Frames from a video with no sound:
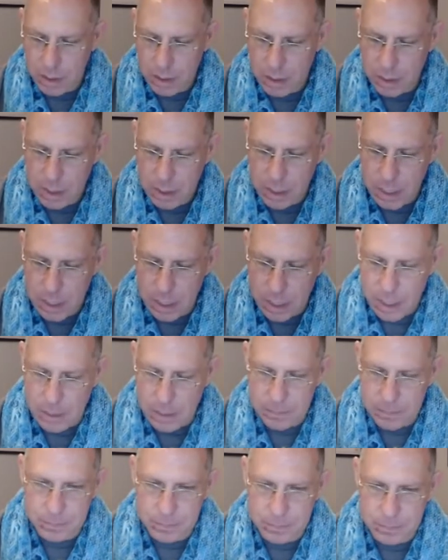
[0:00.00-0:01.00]

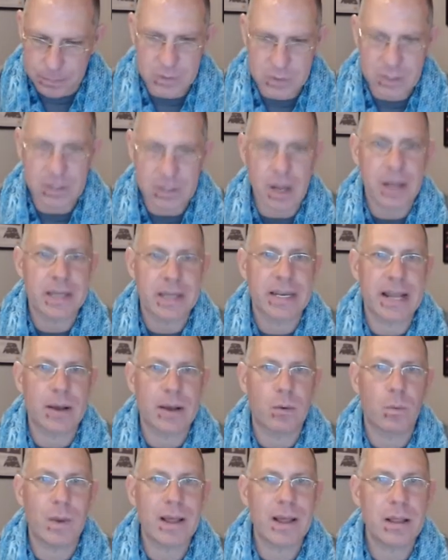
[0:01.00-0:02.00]
um, stockinette
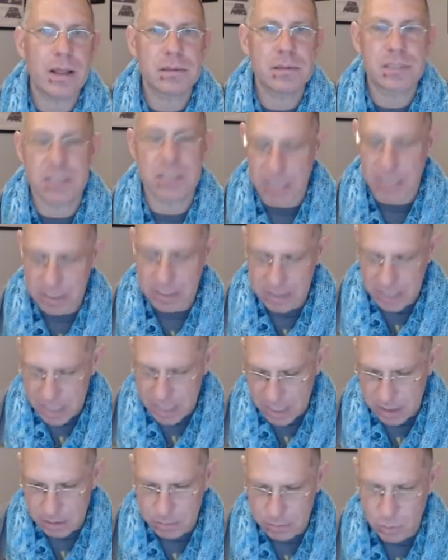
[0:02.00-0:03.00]
welts, and
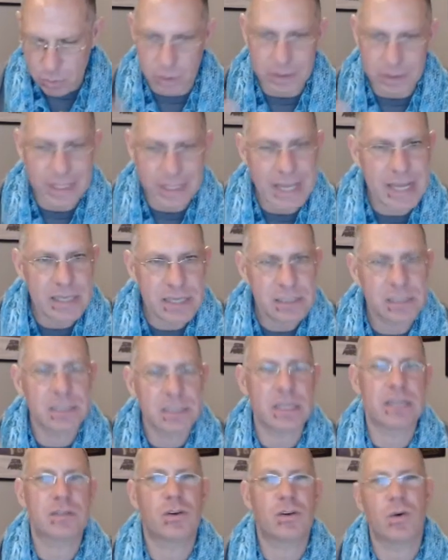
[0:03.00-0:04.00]
then more lace,
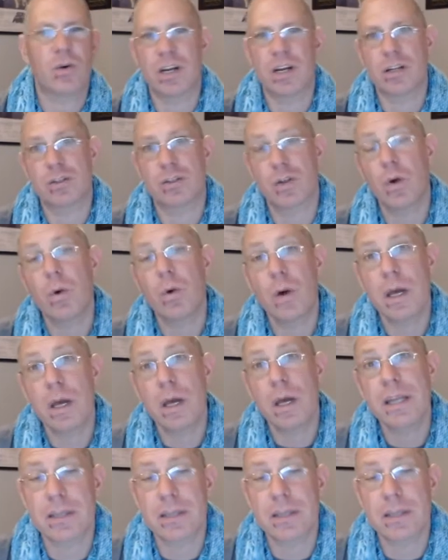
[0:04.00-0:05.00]
and so on and so on
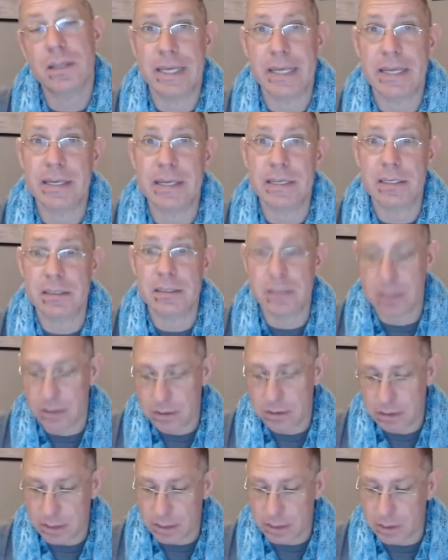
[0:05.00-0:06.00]
until it is
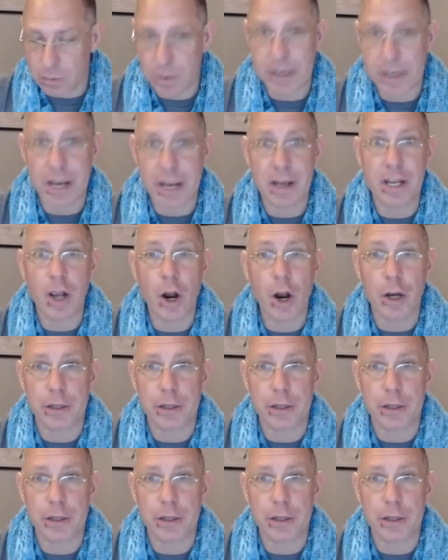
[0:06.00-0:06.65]
till you run out of yarn.